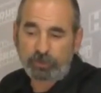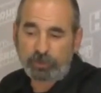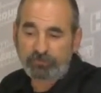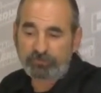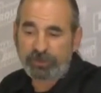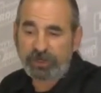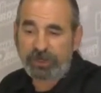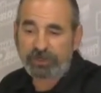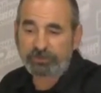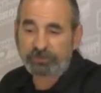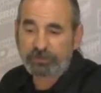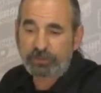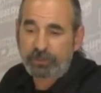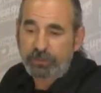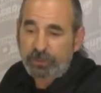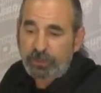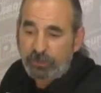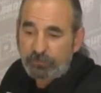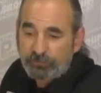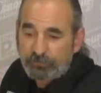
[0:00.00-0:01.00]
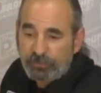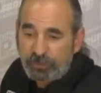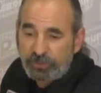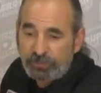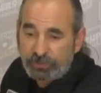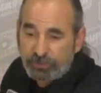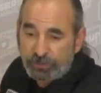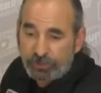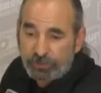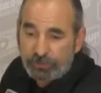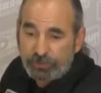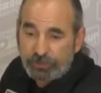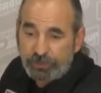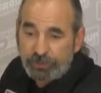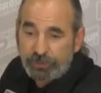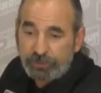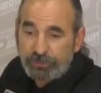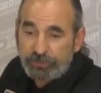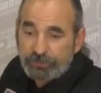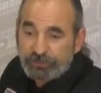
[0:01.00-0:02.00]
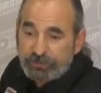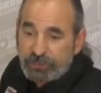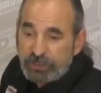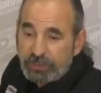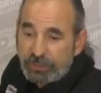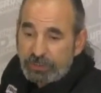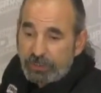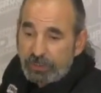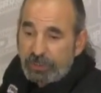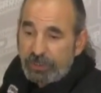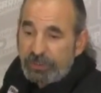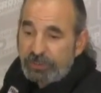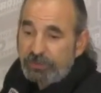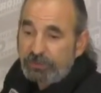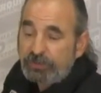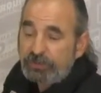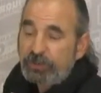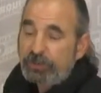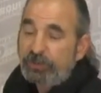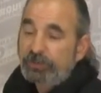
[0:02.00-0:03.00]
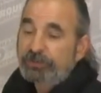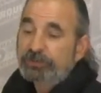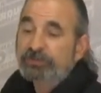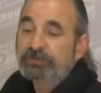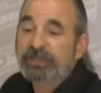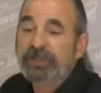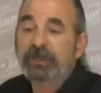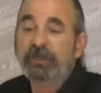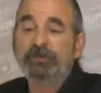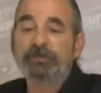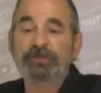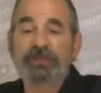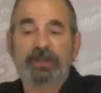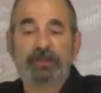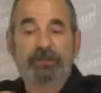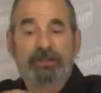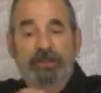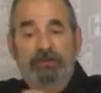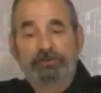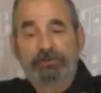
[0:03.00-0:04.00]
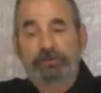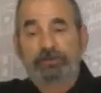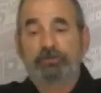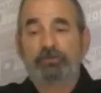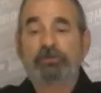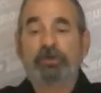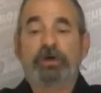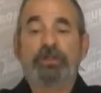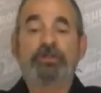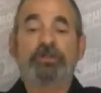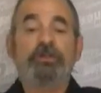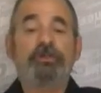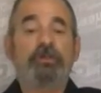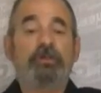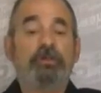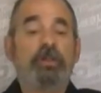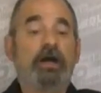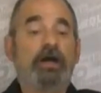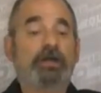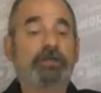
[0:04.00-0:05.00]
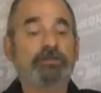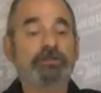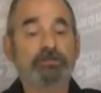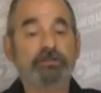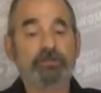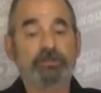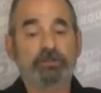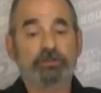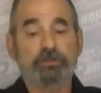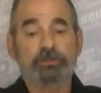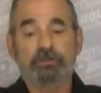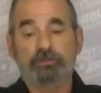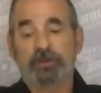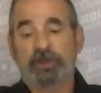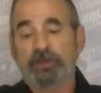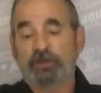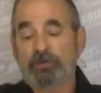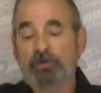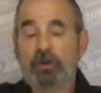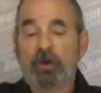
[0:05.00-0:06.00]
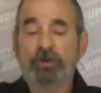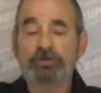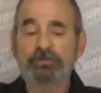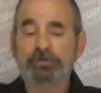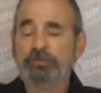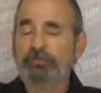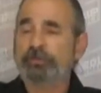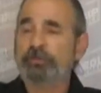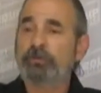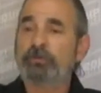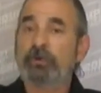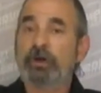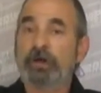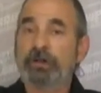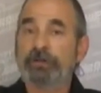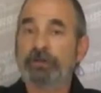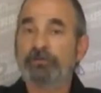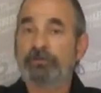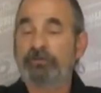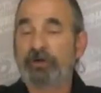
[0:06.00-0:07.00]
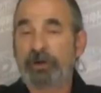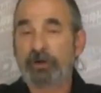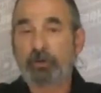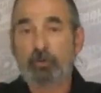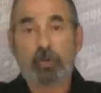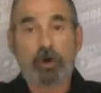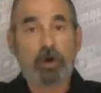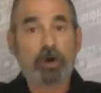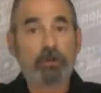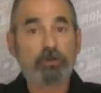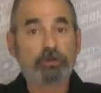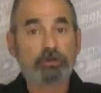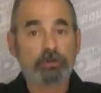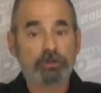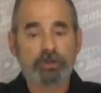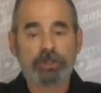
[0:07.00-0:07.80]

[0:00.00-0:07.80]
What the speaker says: I've got up front here is a setup that allows you to run the lines straight across. So if you're on a firewall,